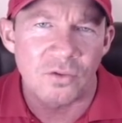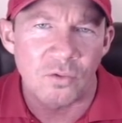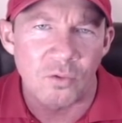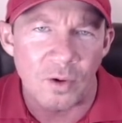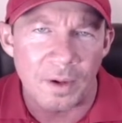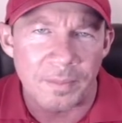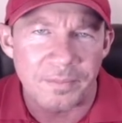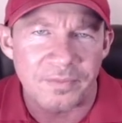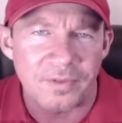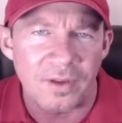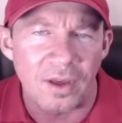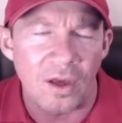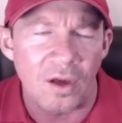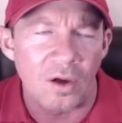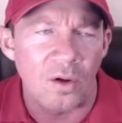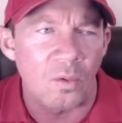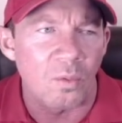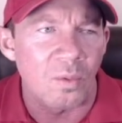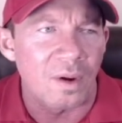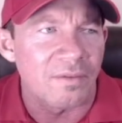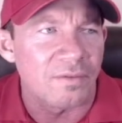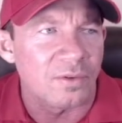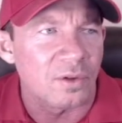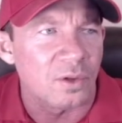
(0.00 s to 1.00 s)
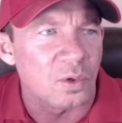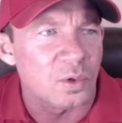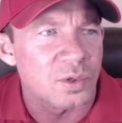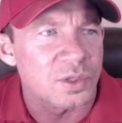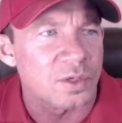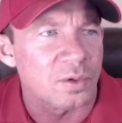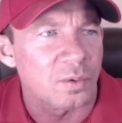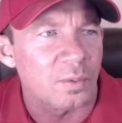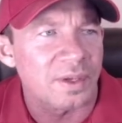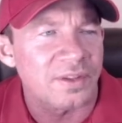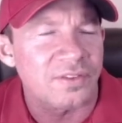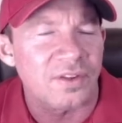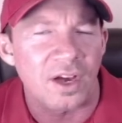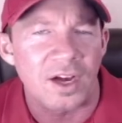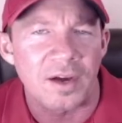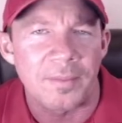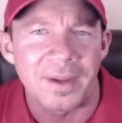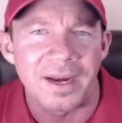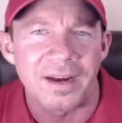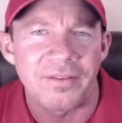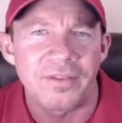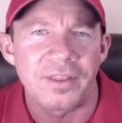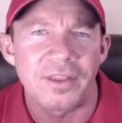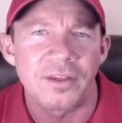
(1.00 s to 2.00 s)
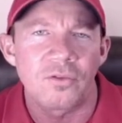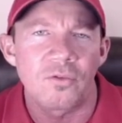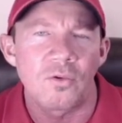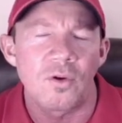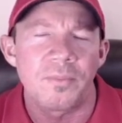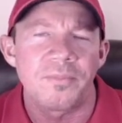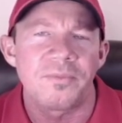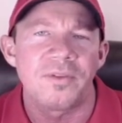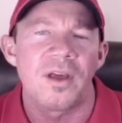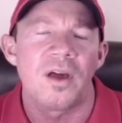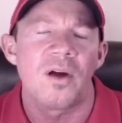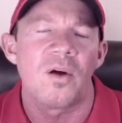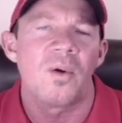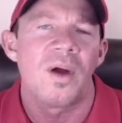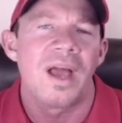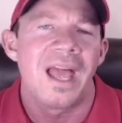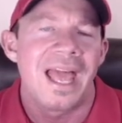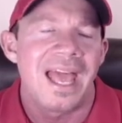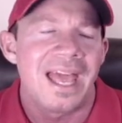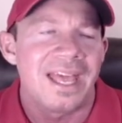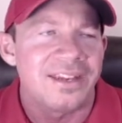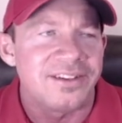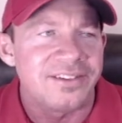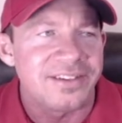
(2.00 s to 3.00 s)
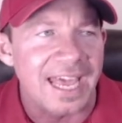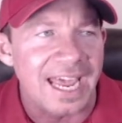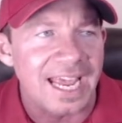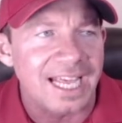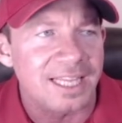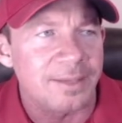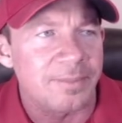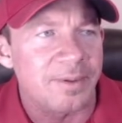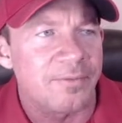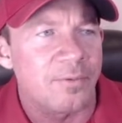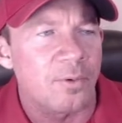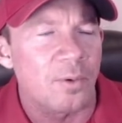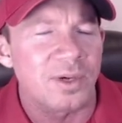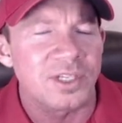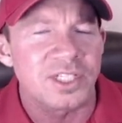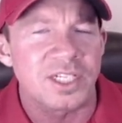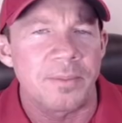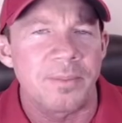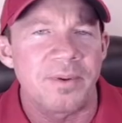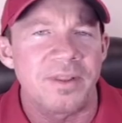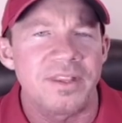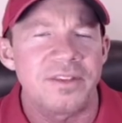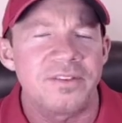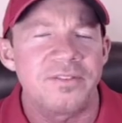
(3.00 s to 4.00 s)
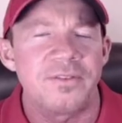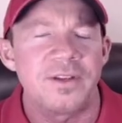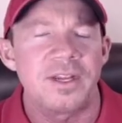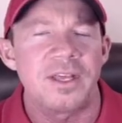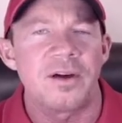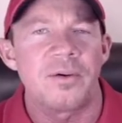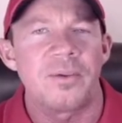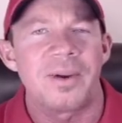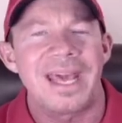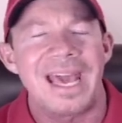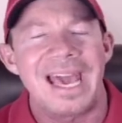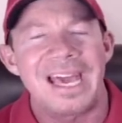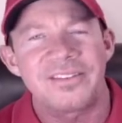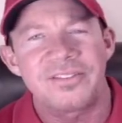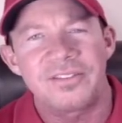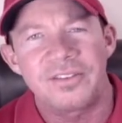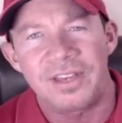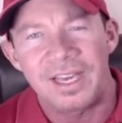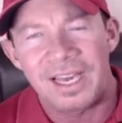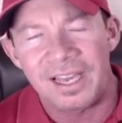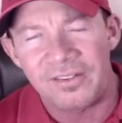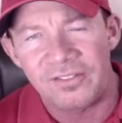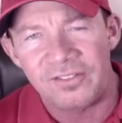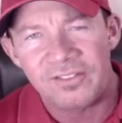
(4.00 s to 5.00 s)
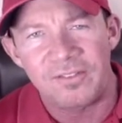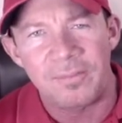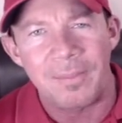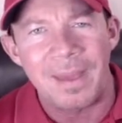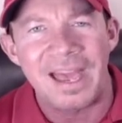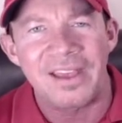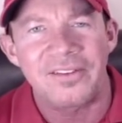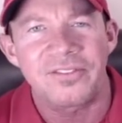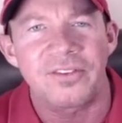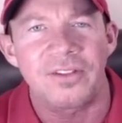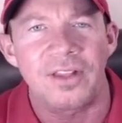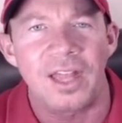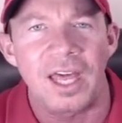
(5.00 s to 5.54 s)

Crypto Revolution. We talk about everything crypto daily. Before we jump into this video, I want to ask you guys, smash the